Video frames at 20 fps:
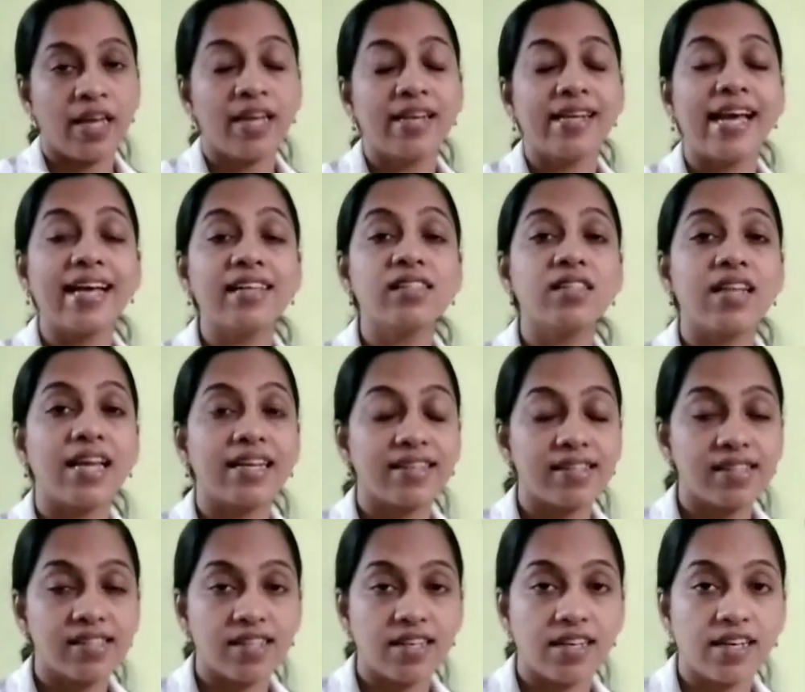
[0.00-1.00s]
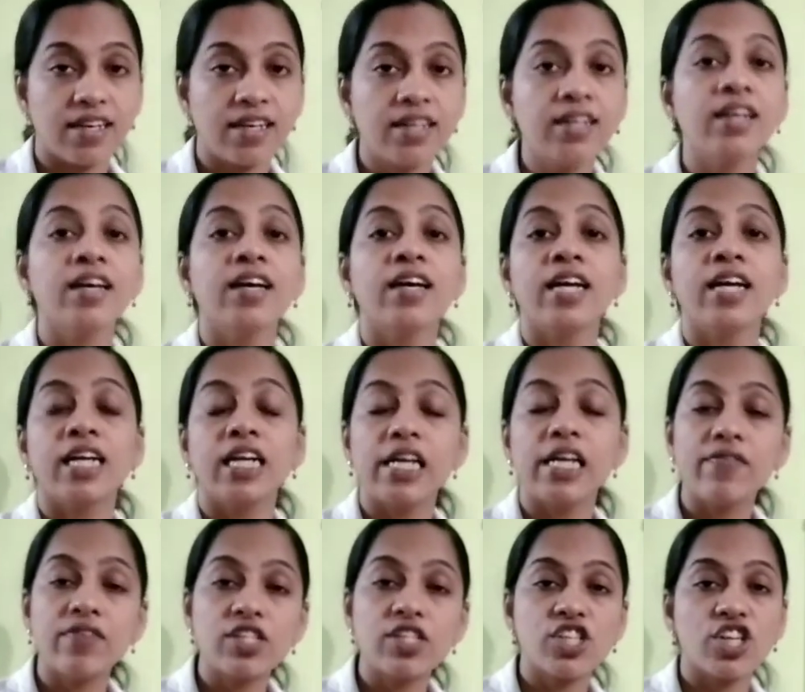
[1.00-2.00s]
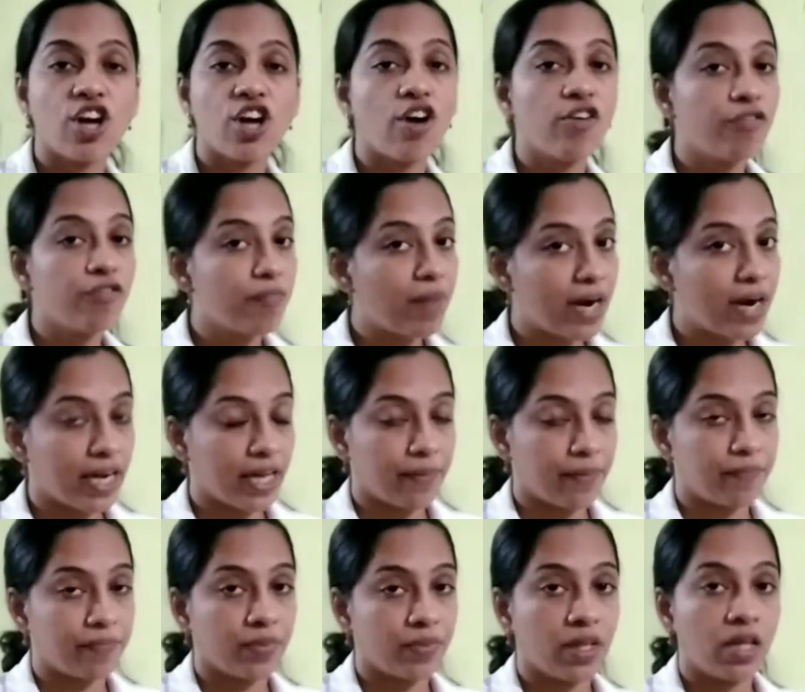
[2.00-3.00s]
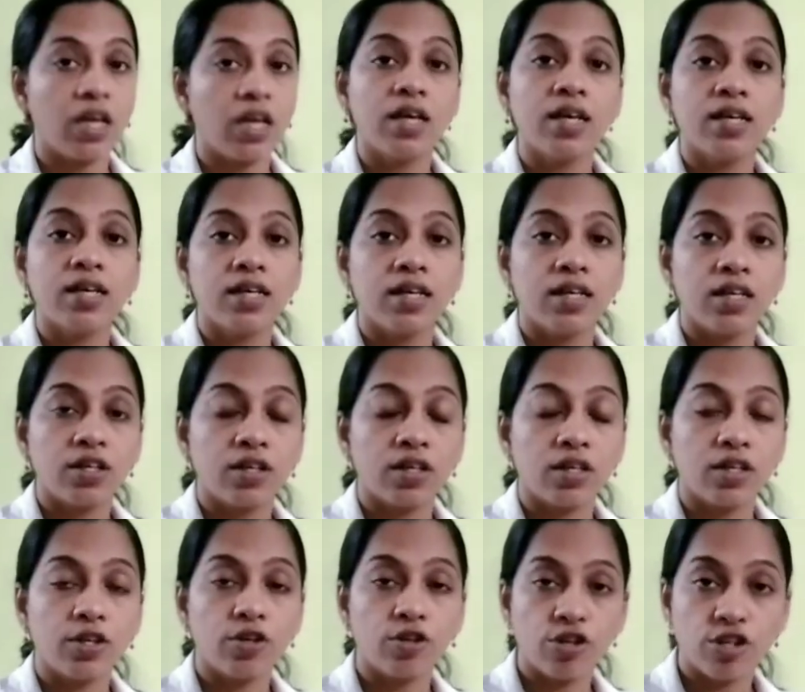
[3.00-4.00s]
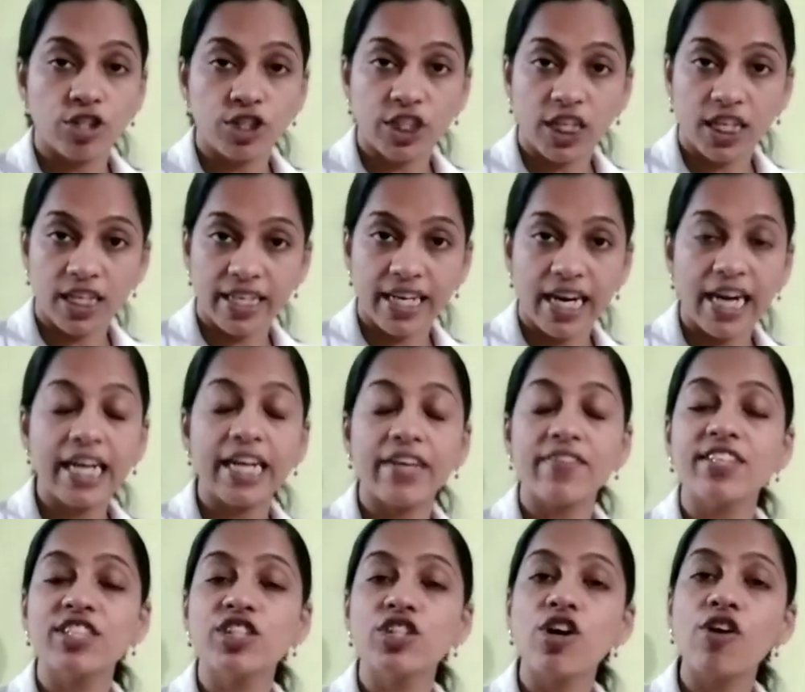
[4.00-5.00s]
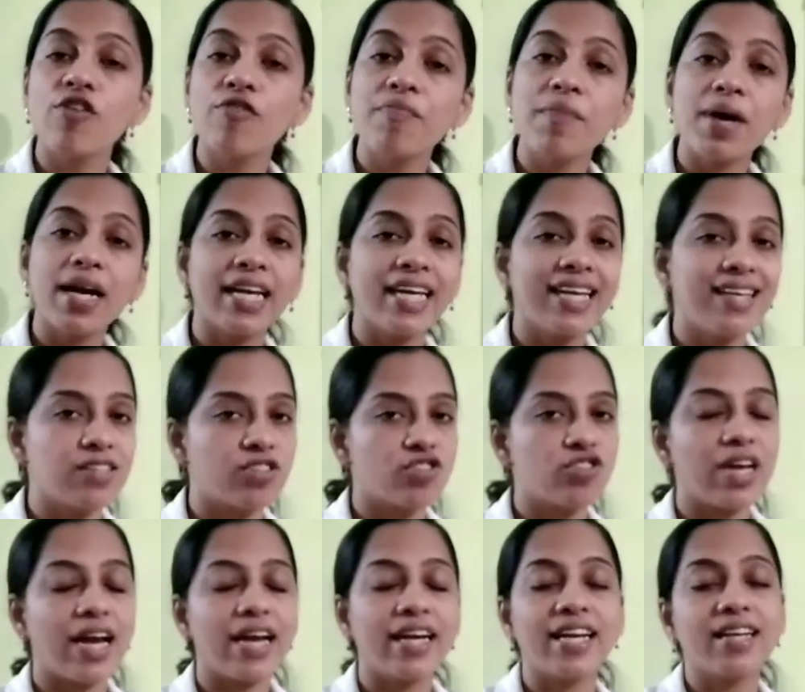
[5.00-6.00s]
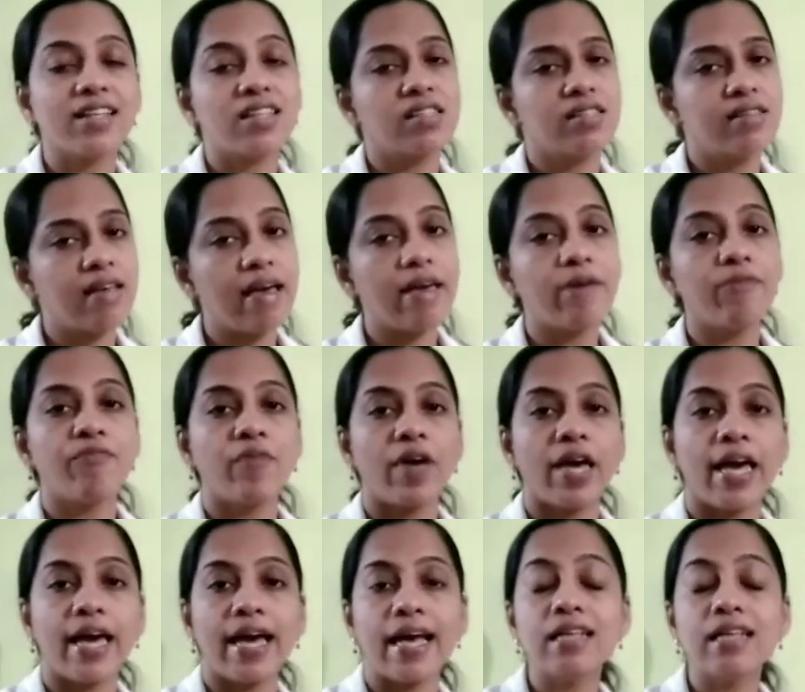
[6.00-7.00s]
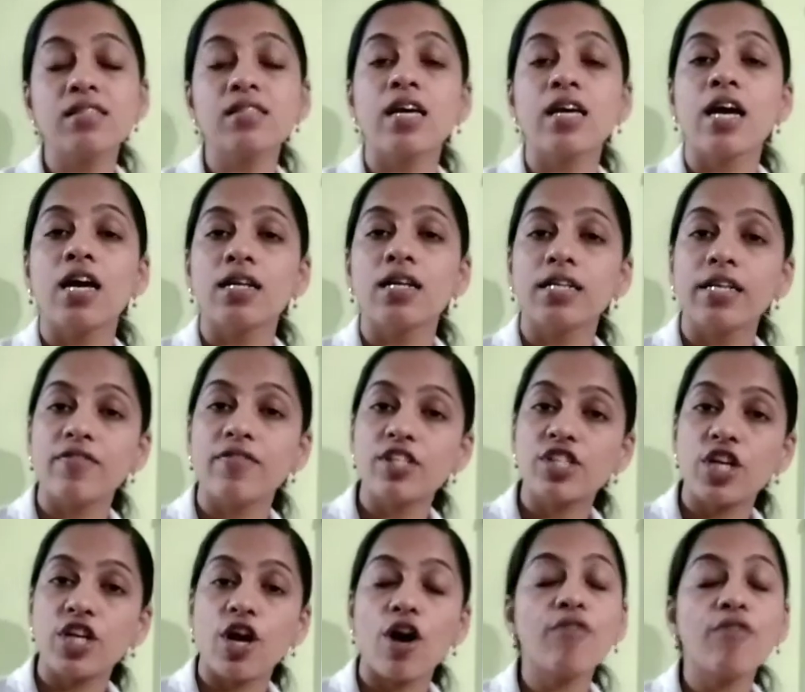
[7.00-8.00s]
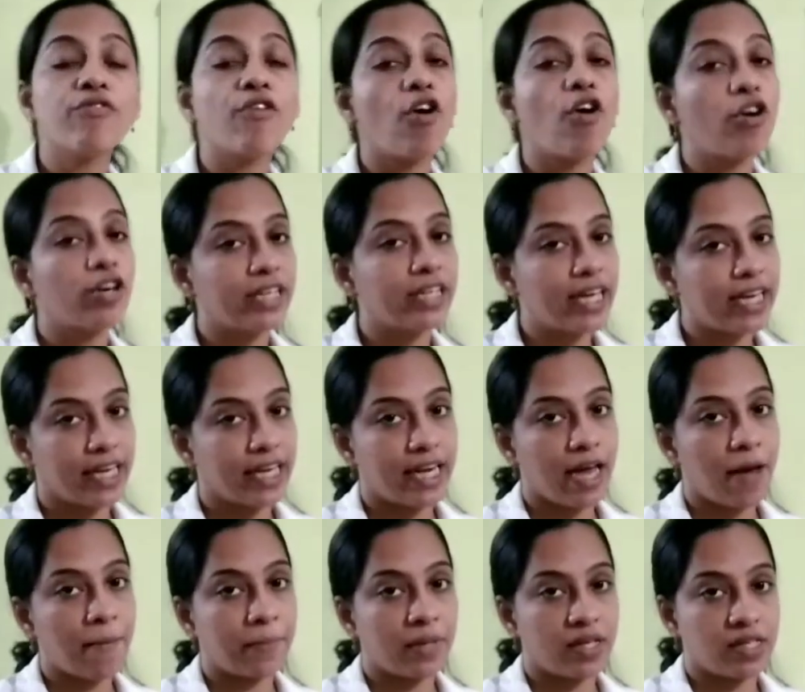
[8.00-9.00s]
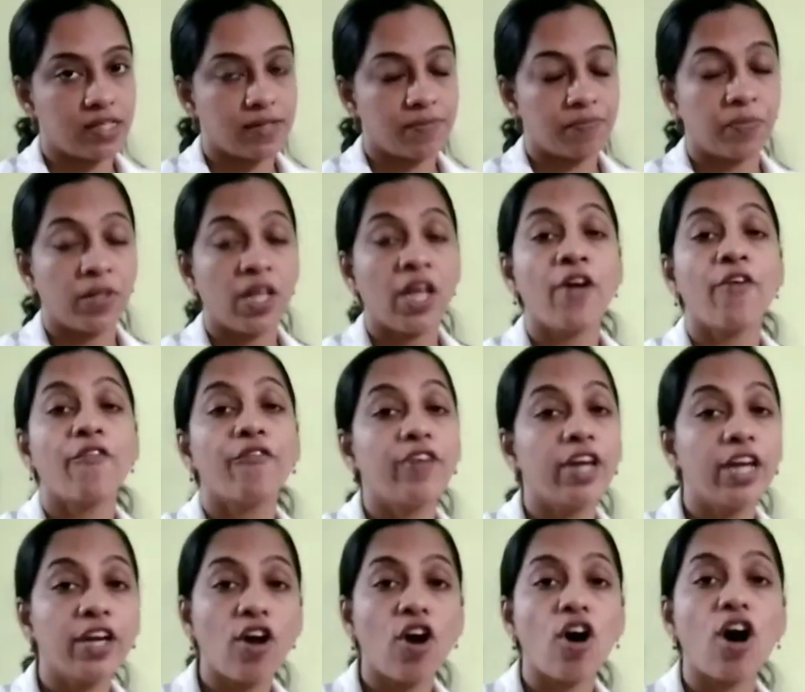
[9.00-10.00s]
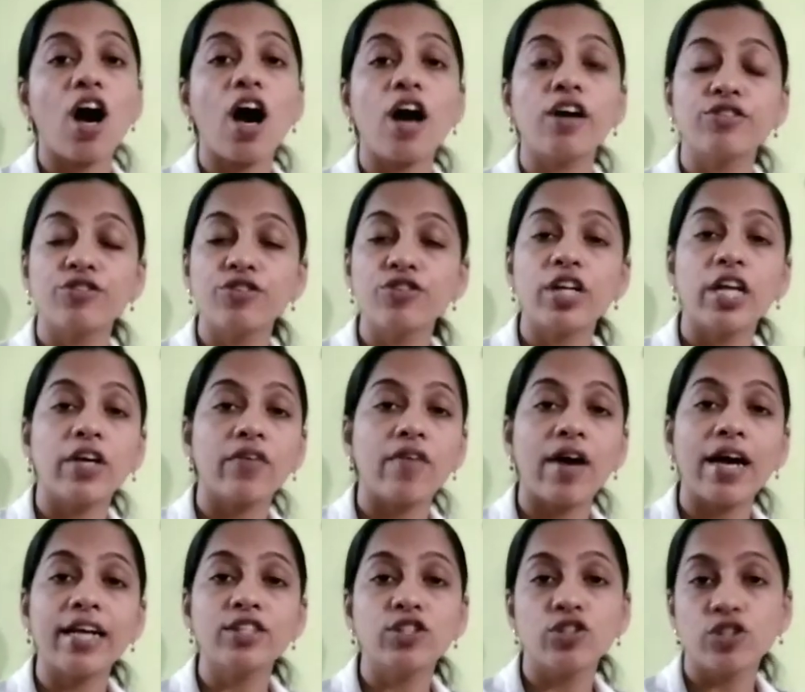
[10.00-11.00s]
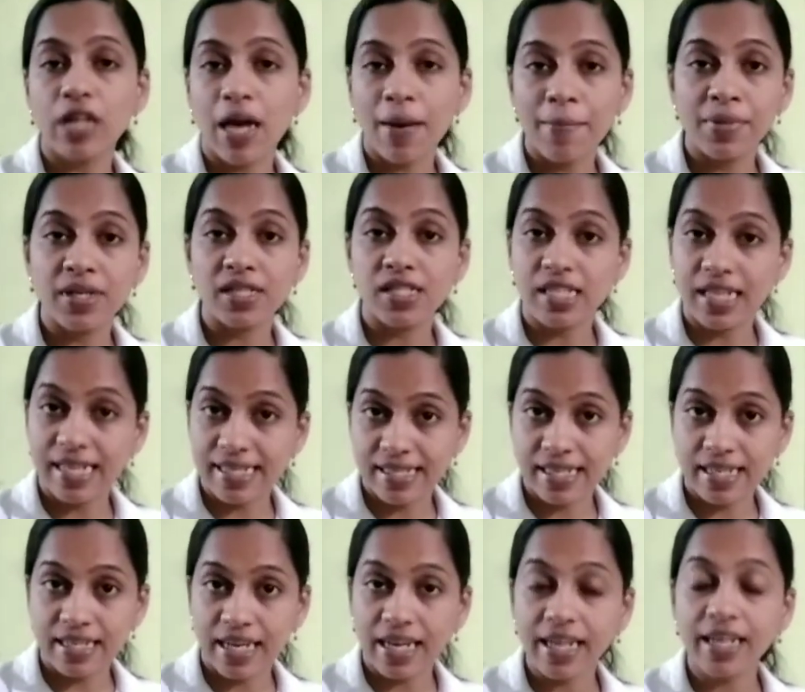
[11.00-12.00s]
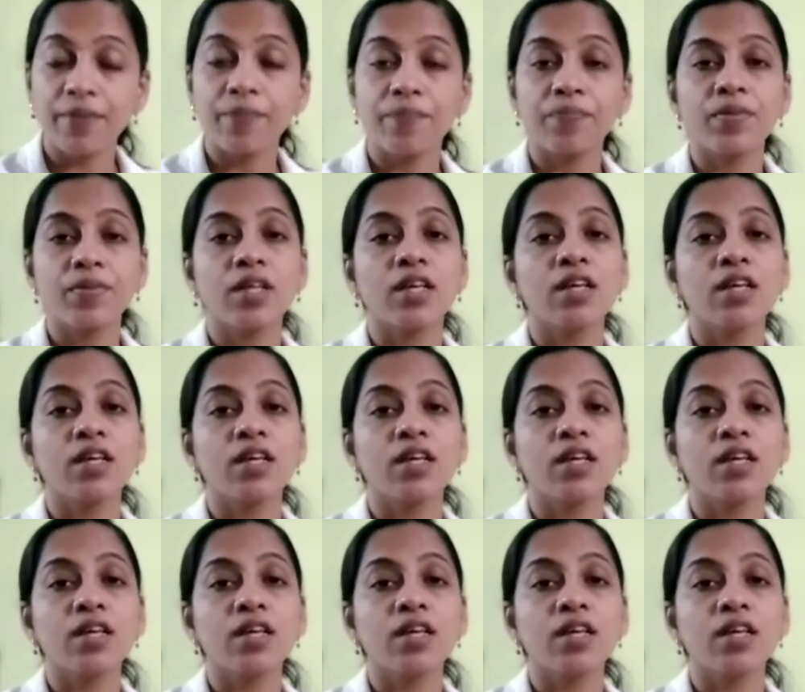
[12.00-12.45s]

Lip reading: Next, let us learn division of money. You know, children, division of money is done in the same way as division of ordinary numbers. We know how to divide two numbers, isn't it?